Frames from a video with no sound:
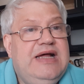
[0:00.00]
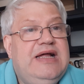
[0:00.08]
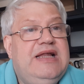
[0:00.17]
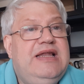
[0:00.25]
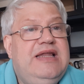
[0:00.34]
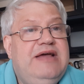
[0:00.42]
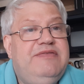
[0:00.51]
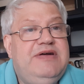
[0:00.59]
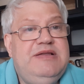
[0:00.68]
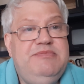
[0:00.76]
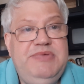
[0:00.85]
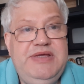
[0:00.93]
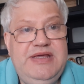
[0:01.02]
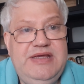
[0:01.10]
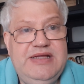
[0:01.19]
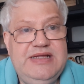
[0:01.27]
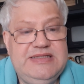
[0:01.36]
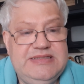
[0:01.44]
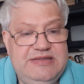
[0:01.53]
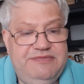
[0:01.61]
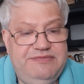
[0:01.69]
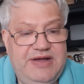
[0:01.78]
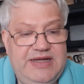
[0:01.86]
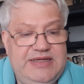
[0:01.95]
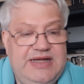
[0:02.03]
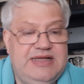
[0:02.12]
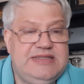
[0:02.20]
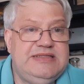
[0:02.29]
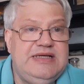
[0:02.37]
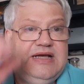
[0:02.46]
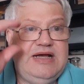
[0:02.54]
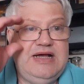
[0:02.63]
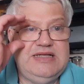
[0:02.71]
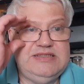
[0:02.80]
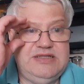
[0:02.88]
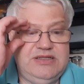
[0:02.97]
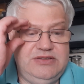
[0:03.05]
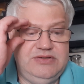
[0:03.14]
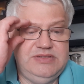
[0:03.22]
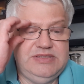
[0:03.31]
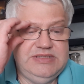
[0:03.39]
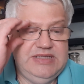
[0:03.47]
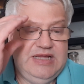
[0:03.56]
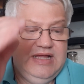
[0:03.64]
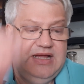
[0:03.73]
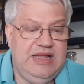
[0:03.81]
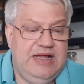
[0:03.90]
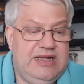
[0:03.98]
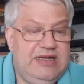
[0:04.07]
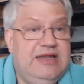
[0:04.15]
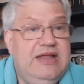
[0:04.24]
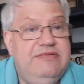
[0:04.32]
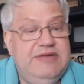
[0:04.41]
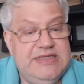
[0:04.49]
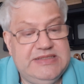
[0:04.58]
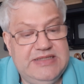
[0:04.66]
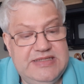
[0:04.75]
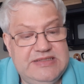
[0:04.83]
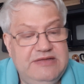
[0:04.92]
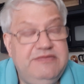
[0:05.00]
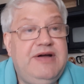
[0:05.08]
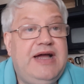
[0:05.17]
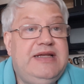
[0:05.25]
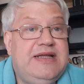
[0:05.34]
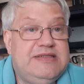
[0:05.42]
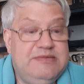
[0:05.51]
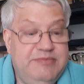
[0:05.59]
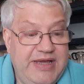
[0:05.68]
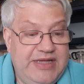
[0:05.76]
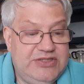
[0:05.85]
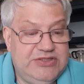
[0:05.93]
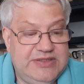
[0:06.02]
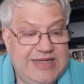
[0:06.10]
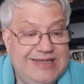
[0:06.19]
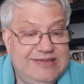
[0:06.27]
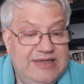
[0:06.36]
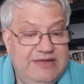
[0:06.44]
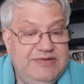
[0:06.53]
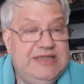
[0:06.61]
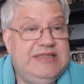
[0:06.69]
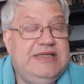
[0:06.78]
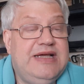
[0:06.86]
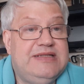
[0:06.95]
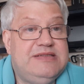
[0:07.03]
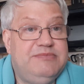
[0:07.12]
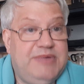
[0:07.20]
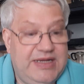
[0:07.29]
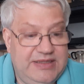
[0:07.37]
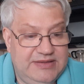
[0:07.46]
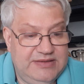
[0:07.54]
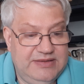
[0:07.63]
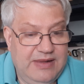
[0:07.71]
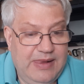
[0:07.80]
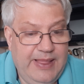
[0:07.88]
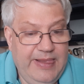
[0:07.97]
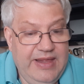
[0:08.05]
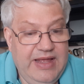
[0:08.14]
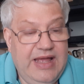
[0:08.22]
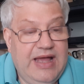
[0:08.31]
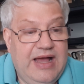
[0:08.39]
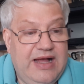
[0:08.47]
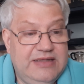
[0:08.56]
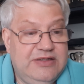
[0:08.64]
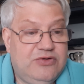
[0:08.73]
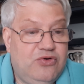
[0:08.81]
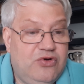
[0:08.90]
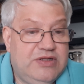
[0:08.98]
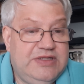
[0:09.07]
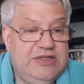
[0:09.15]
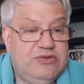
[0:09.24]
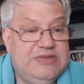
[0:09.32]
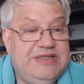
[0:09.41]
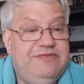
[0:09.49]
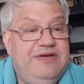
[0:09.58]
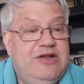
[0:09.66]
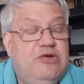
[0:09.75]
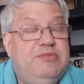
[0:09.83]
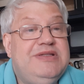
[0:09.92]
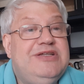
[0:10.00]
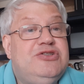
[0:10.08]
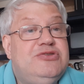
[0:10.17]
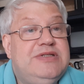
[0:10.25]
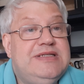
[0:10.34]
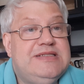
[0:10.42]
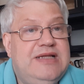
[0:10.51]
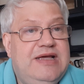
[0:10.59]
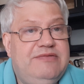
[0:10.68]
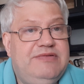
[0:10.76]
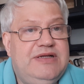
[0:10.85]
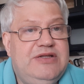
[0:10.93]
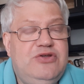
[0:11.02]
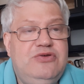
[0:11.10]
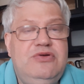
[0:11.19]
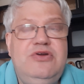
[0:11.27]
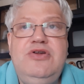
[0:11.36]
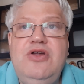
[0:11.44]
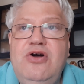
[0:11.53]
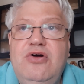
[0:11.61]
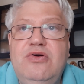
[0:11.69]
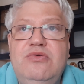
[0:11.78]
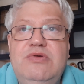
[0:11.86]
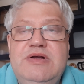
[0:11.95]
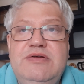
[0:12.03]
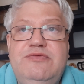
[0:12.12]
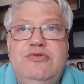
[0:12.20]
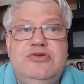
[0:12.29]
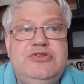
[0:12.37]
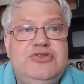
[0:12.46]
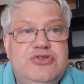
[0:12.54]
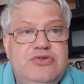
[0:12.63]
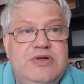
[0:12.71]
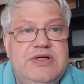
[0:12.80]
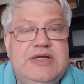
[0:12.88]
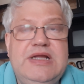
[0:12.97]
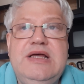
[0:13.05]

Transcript: level B it's defined as hazardous, level C is defined as major, and level D as minor. And according to development assurance level, you'll know for sure